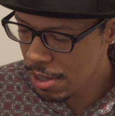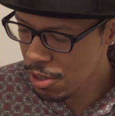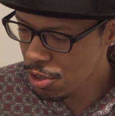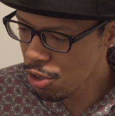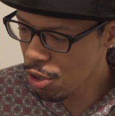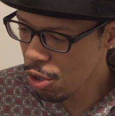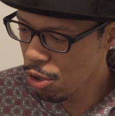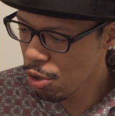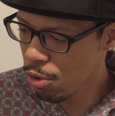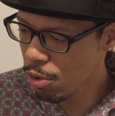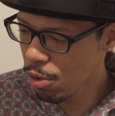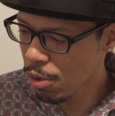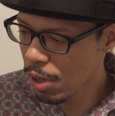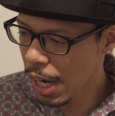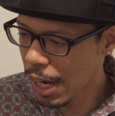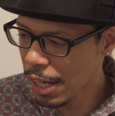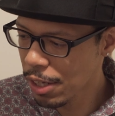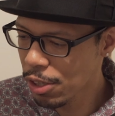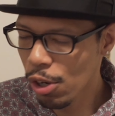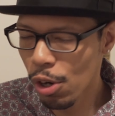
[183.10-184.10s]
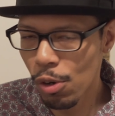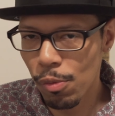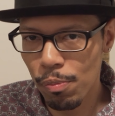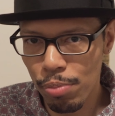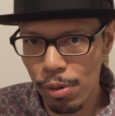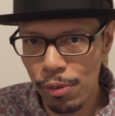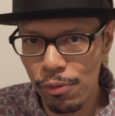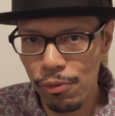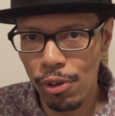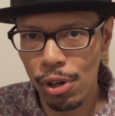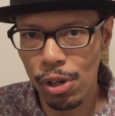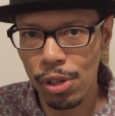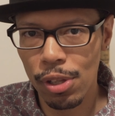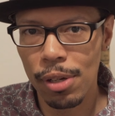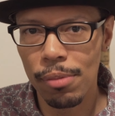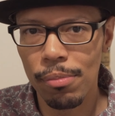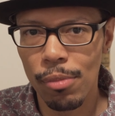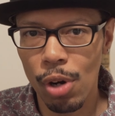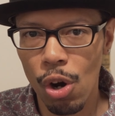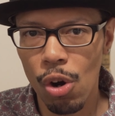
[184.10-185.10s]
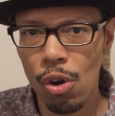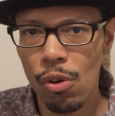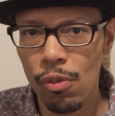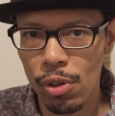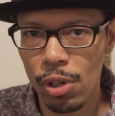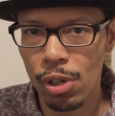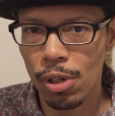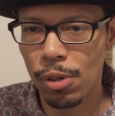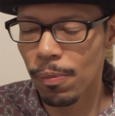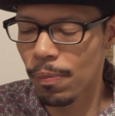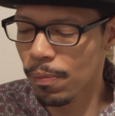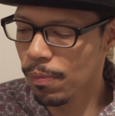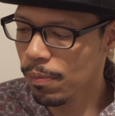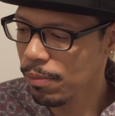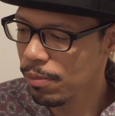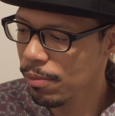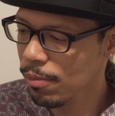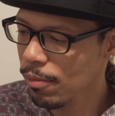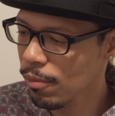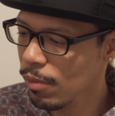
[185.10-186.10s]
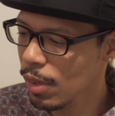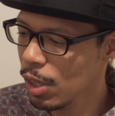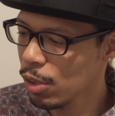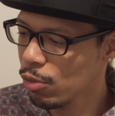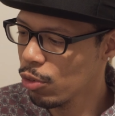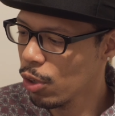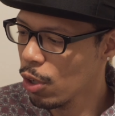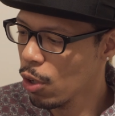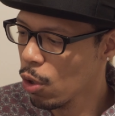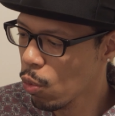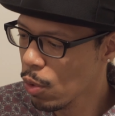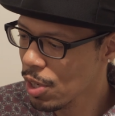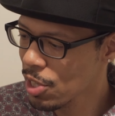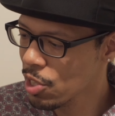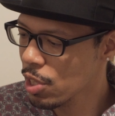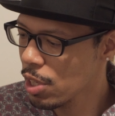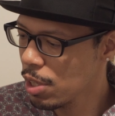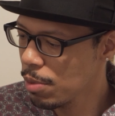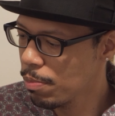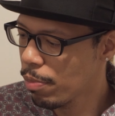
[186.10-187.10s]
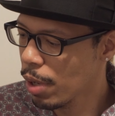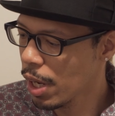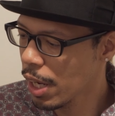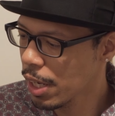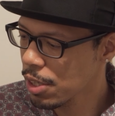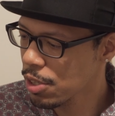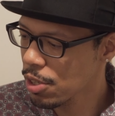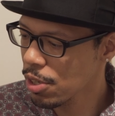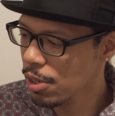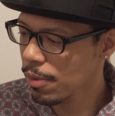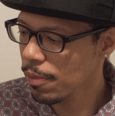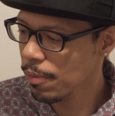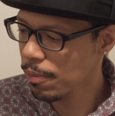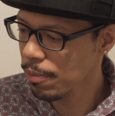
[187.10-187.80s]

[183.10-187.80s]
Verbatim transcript: So I don't prefer them over real whiskey, but